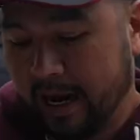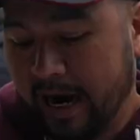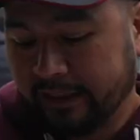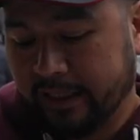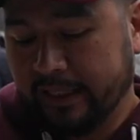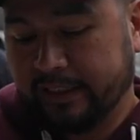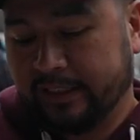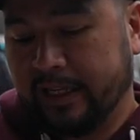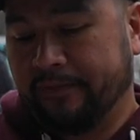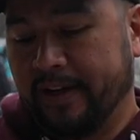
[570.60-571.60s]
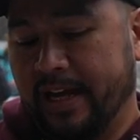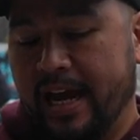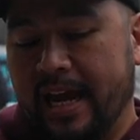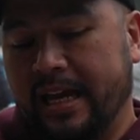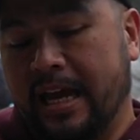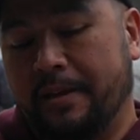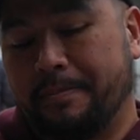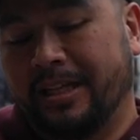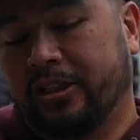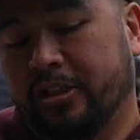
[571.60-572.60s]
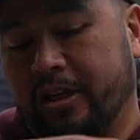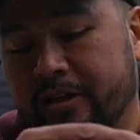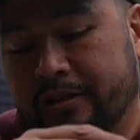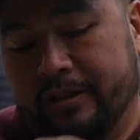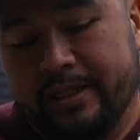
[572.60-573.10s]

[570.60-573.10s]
Alright, so this is stuff I got. I got my shirt,